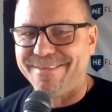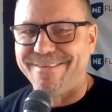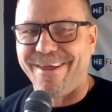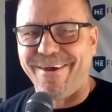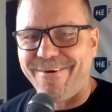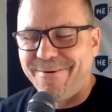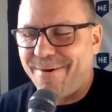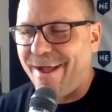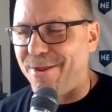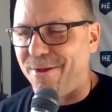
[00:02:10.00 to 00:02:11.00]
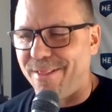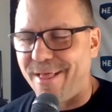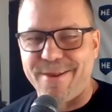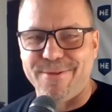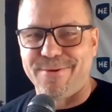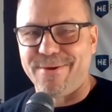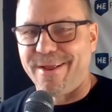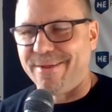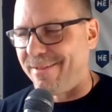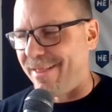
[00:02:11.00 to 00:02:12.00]
so I know a lot of you are
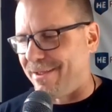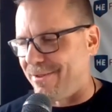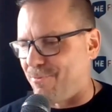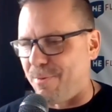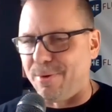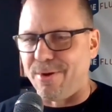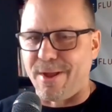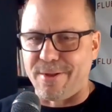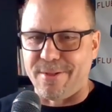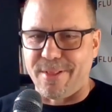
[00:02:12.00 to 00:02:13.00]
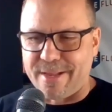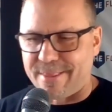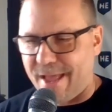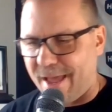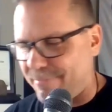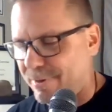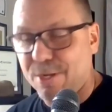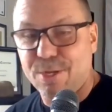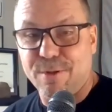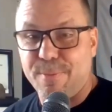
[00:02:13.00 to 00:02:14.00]
not going to like, you women are not going to like that, but
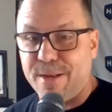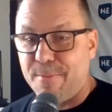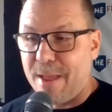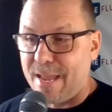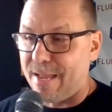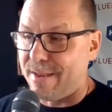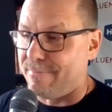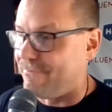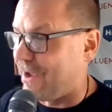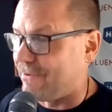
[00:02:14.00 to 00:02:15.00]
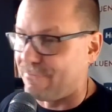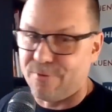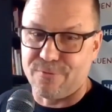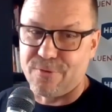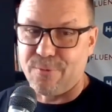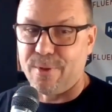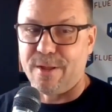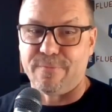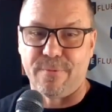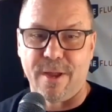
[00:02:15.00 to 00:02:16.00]
it could have been a man, vice versa,
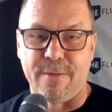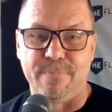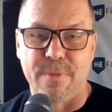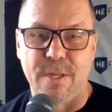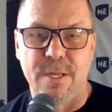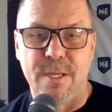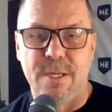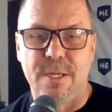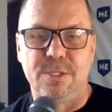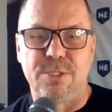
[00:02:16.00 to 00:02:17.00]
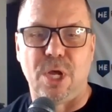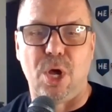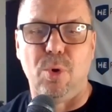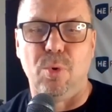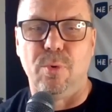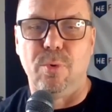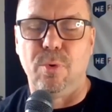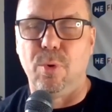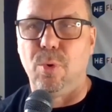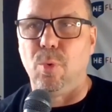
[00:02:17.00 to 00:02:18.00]
whatever, right? So
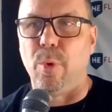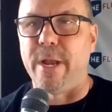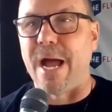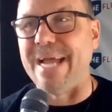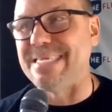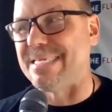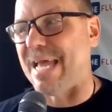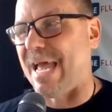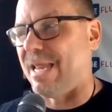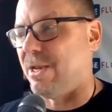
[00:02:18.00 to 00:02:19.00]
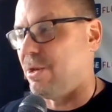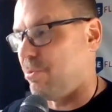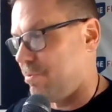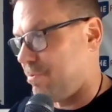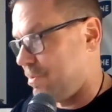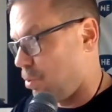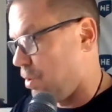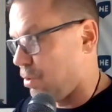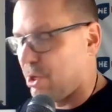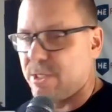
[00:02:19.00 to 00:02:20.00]
when I said that
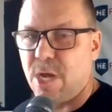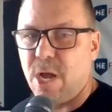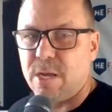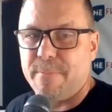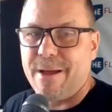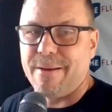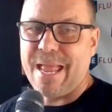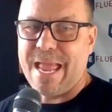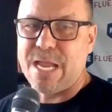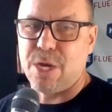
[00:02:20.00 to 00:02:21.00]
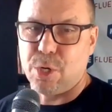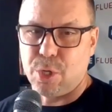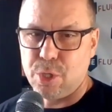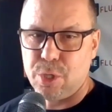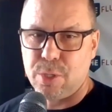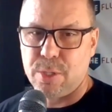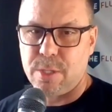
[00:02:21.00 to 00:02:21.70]
we were going to talk about anger,